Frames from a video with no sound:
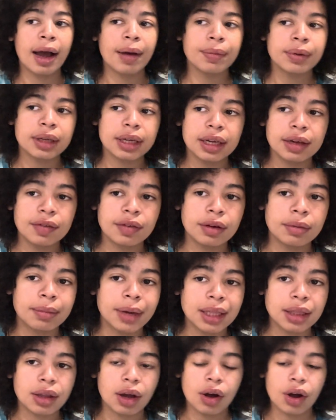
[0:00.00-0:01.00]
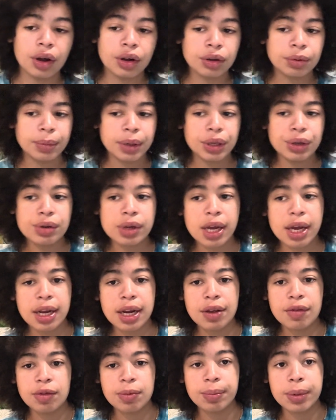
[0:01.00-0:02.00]
would even make the argument you can't
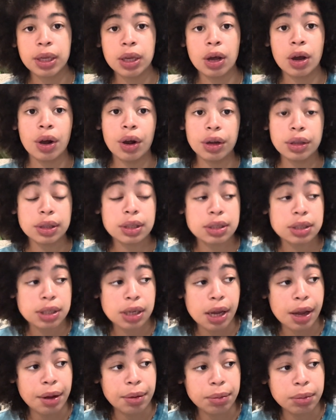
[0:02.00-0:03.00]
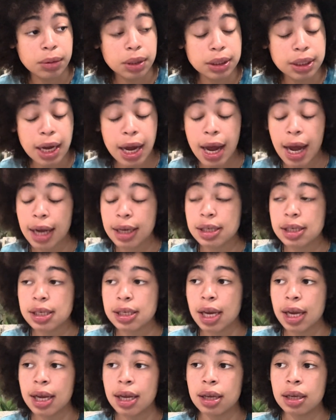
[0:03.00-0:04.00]
even be hurt the same. Because I had
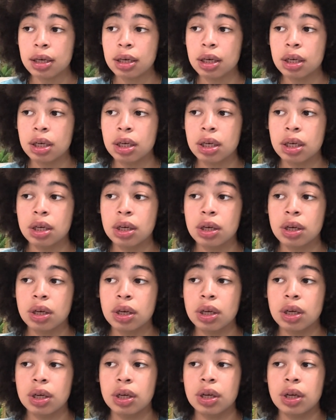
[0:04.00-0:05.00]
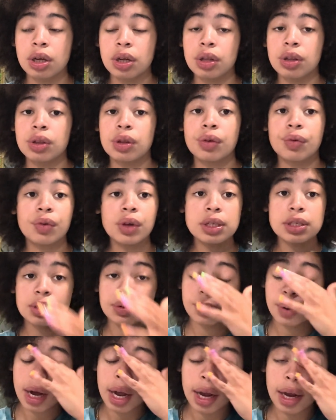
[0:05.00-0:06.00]
said the
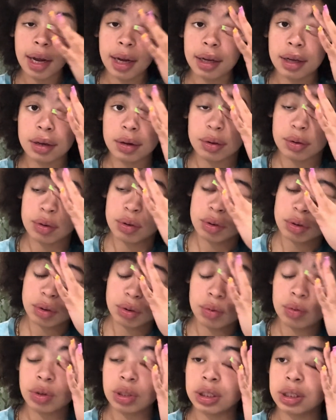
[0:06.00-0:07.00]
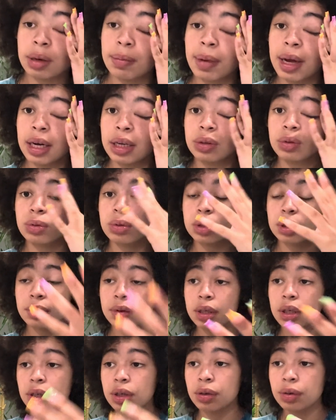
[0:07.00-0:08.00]
reason why when somebody do
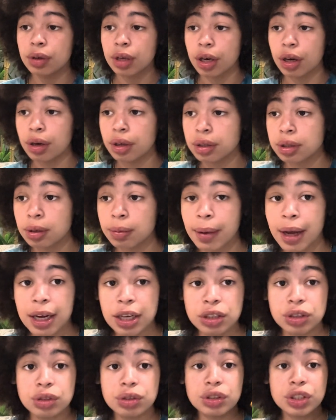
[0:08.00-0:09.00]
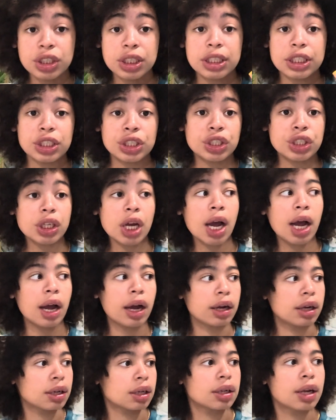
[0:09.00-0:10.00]
something to you, it hurts so bad because you're just in
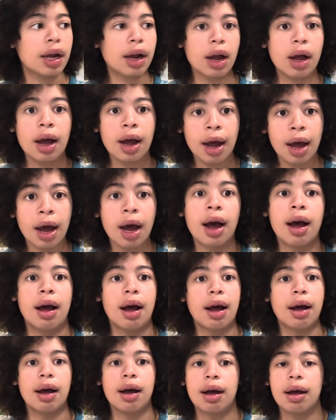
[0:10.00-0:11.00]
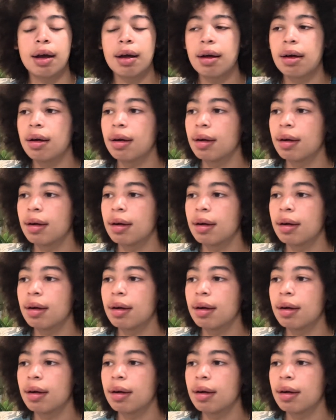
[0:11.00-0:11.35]
shock. Like, oh,